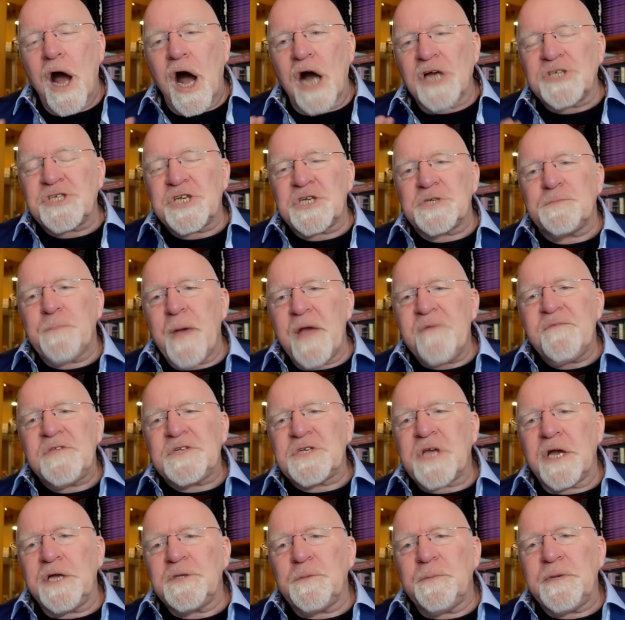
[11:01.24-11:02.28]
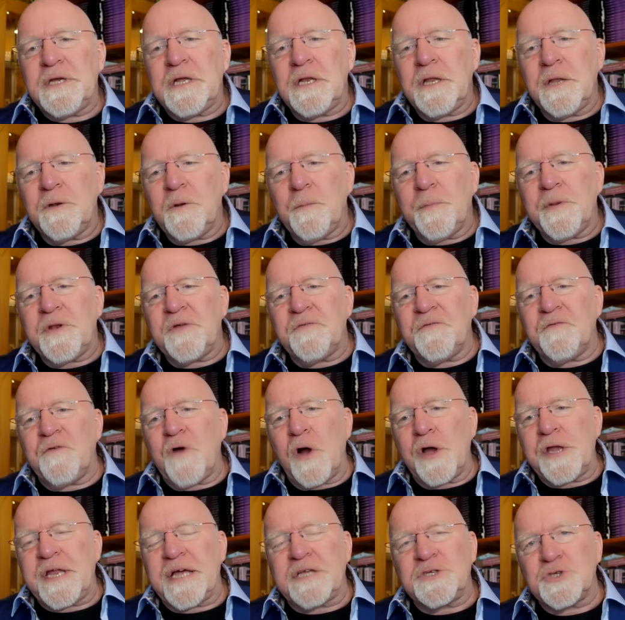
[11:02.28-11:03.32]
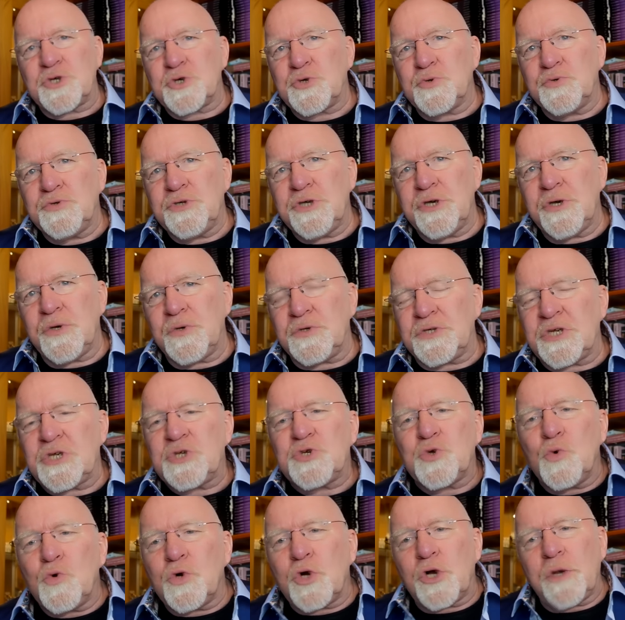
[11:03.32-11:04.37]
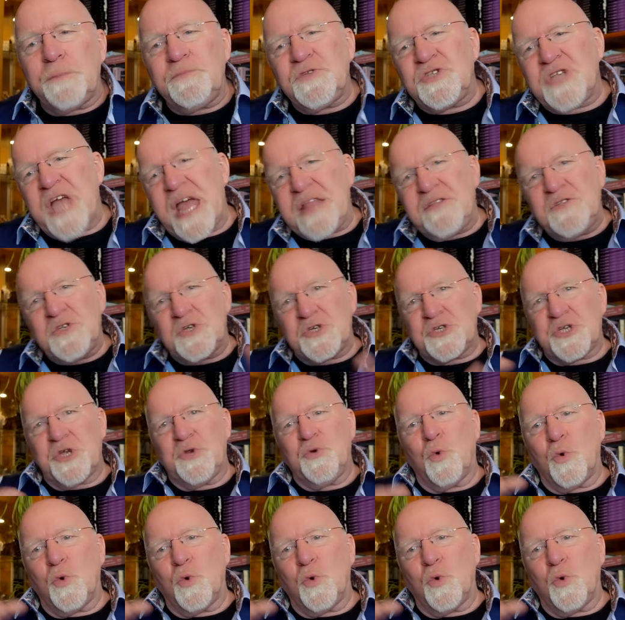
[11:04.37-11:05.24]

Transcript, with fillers: I suspect there's going to be a little bit of financial news. It's all condensed in